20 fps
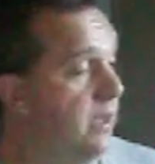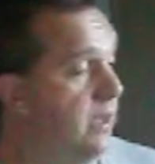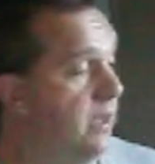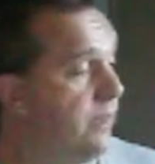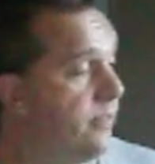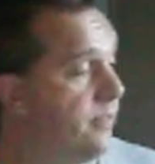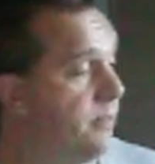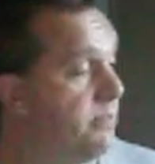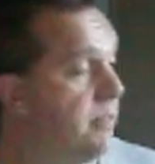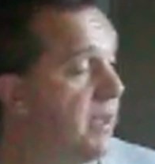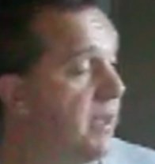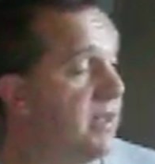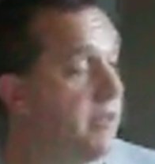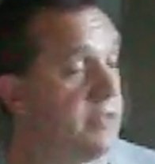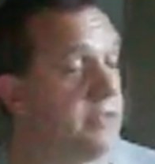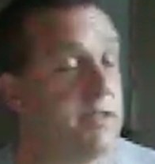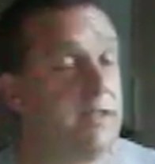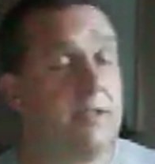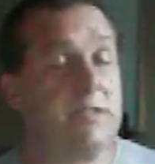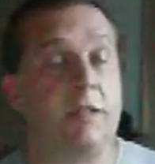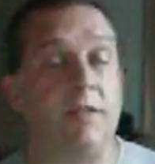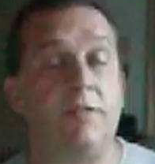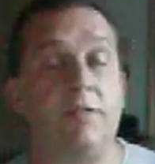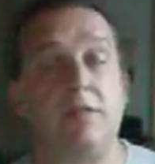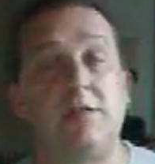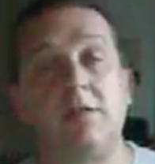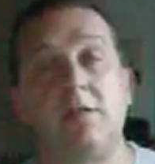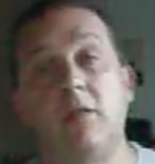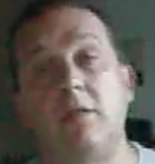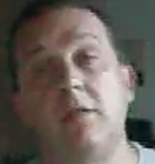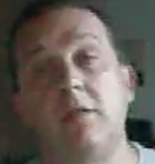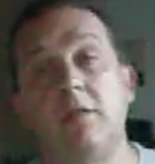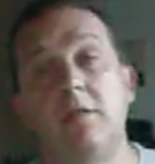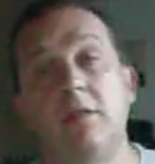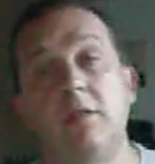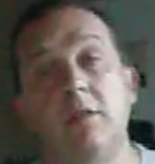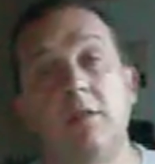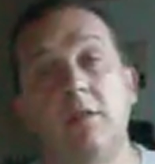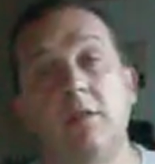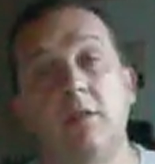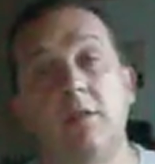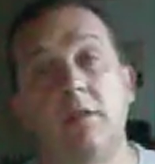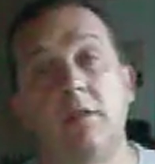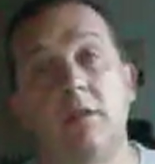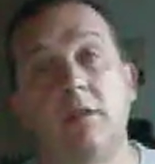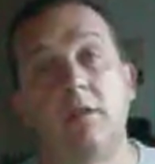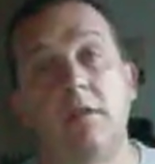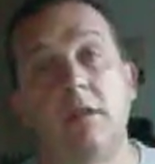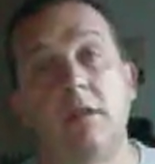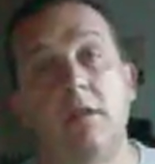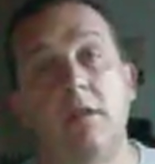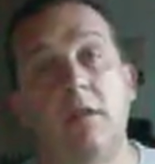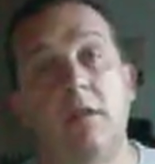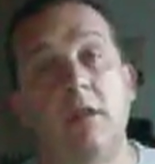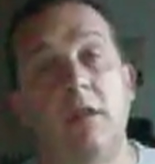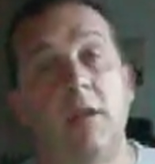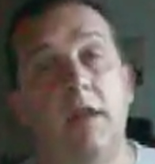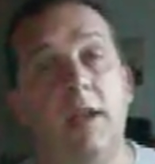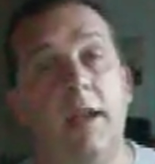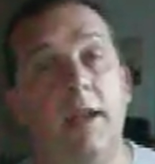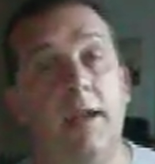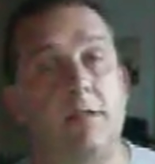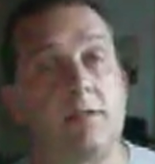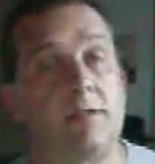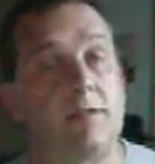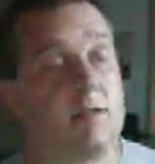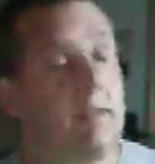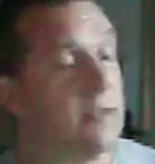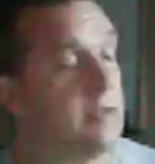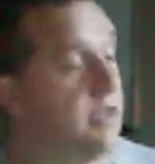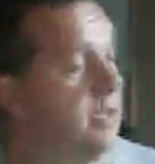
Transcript: The melody to the song is